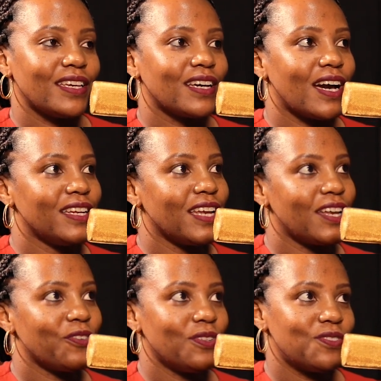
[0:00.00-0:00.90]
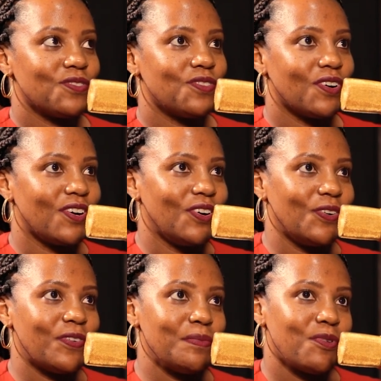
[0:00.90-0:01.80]
And also
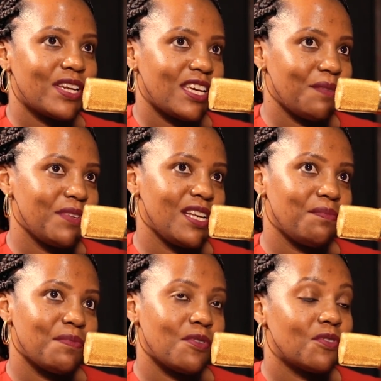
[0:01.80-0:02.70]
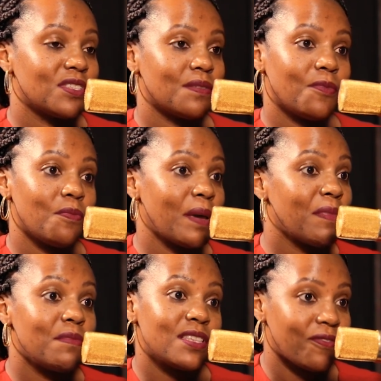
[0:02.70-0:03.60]
for me, what I keep telling people, because all my
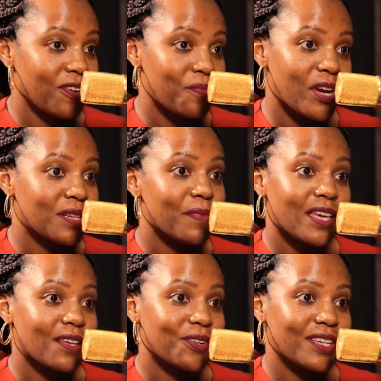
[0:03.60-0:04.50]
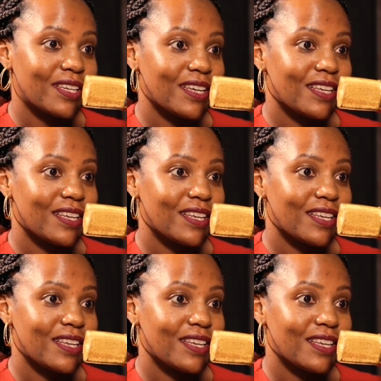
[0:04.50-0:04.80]
babies are very bright, by the way.